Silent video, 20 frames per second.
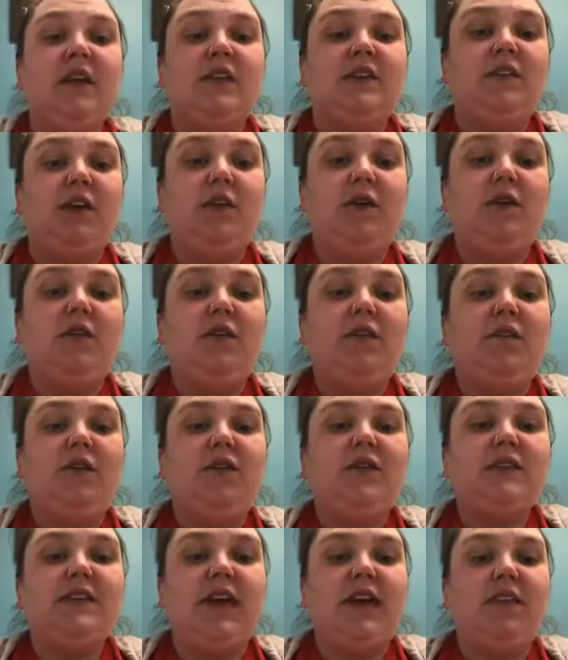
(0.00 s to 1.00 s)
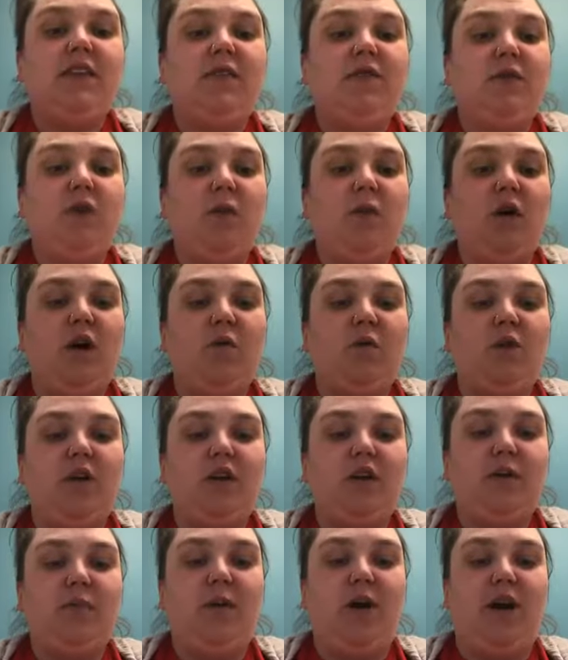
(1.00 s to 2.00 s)
So the first kind of one we're
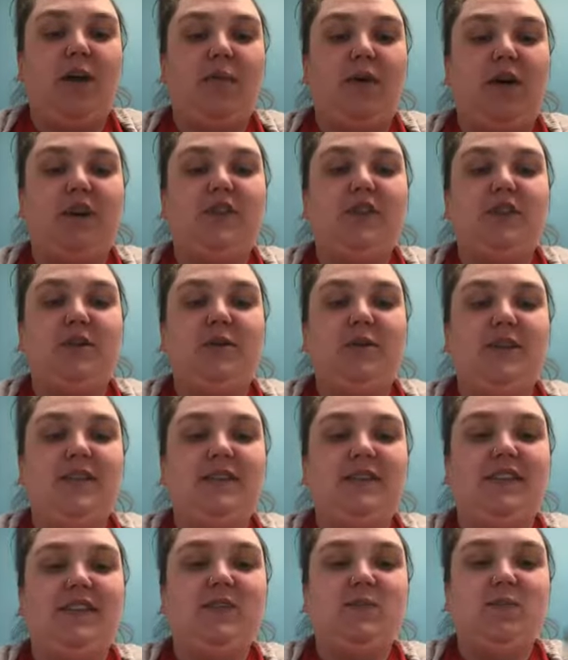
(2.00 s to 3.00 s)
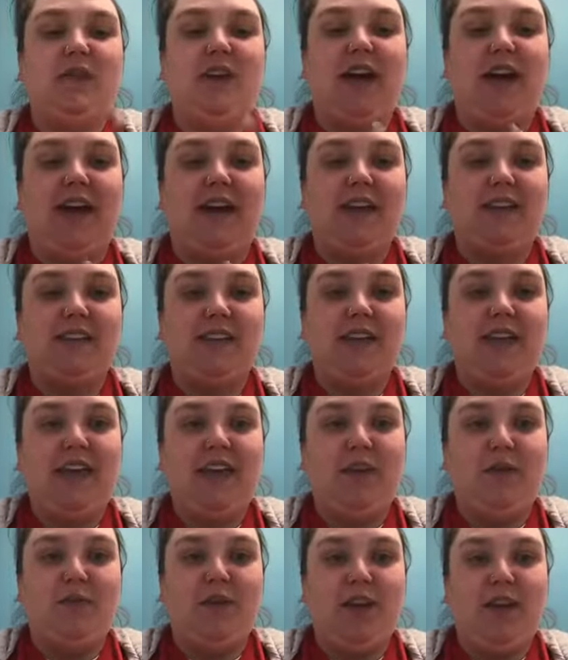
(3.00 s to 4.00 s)
going to pop onto is this one has a
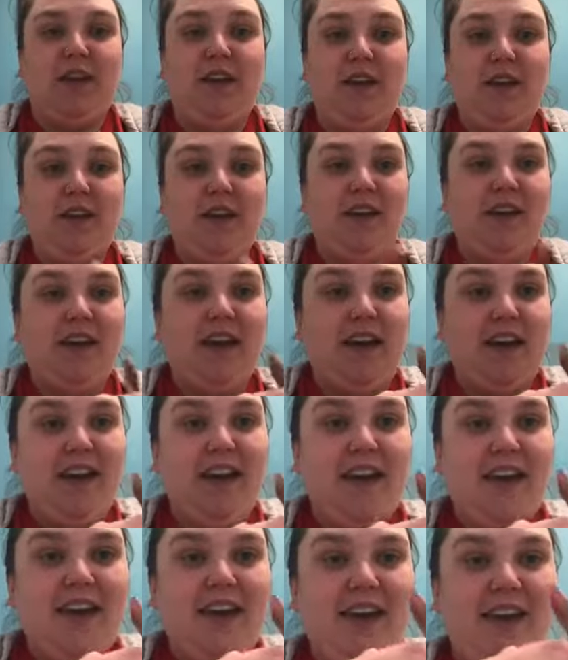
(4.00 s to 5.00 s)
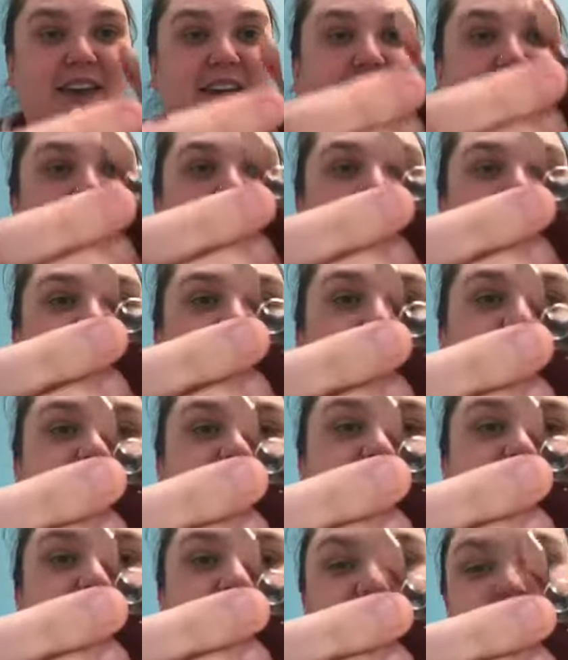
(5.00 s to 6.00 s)
key ring. Hey! So this
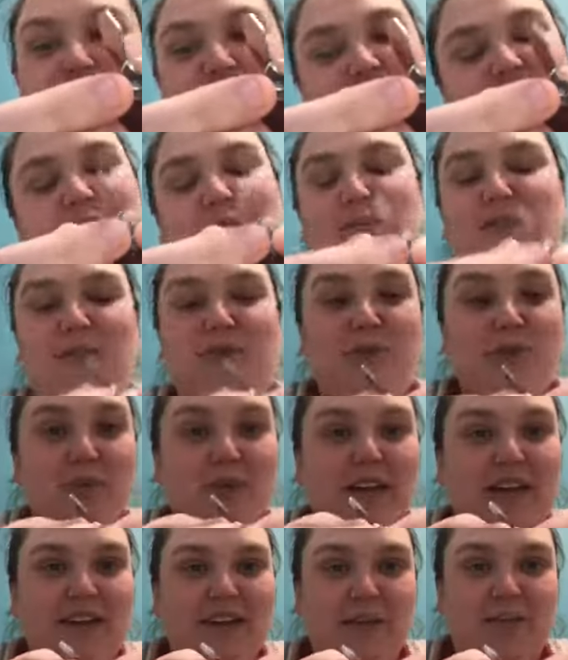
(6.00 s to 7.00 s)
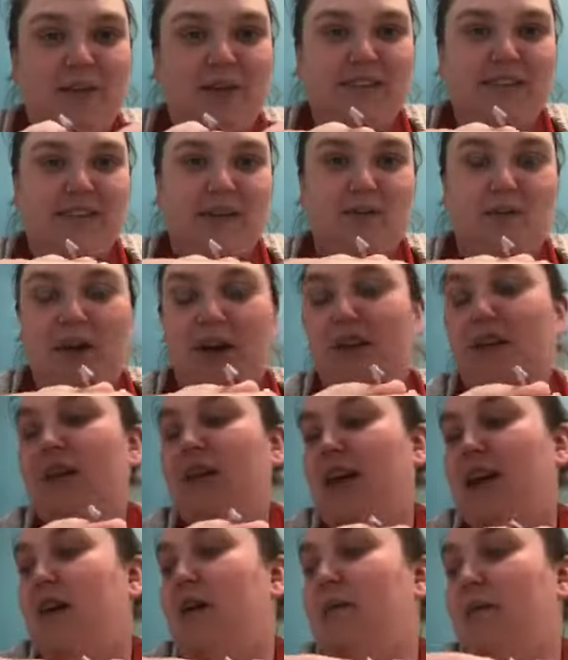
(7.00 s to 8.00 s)
one, it just helps if we want to clip it
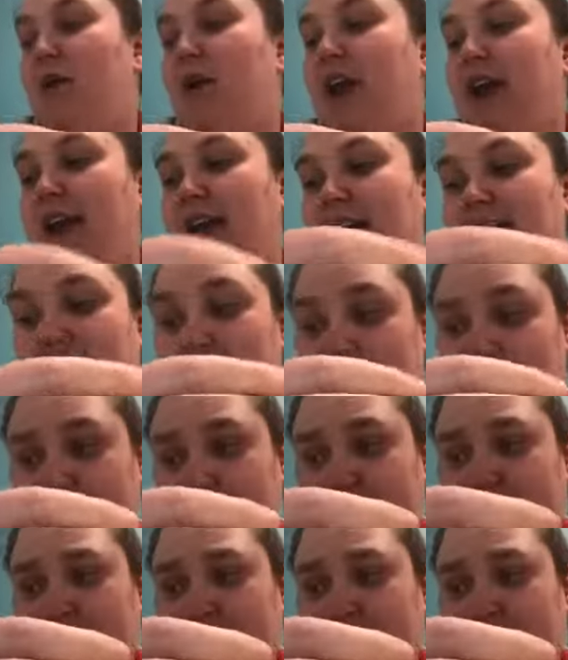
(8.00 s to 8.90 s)
somewhere or hang it.